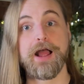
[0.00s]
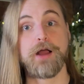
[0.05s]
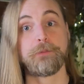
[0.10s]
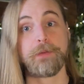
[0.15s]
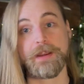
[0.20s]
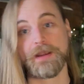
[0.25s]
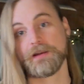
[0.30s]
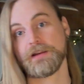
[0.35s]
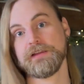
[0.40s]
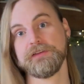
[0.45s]
How
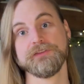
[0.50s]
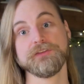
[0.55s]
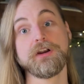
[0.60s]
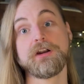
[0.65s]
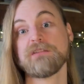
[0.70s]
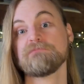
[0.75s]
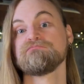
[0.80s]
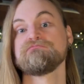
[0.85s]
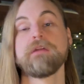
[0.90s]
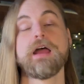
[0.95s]
might it
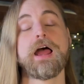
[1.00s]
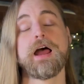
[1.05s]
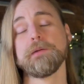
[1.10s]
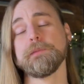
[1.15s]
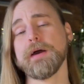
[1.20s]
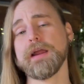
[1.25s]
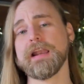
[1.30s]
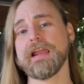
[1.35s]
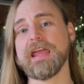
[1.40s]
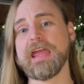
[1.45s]
start? How
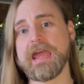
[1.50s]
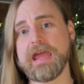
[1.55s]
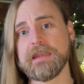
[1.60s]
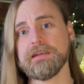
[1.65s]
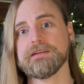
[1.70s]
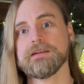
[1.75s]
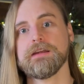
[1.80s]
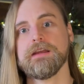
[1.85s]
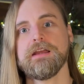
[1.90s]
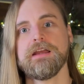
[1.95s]
might it
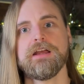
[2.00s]
end?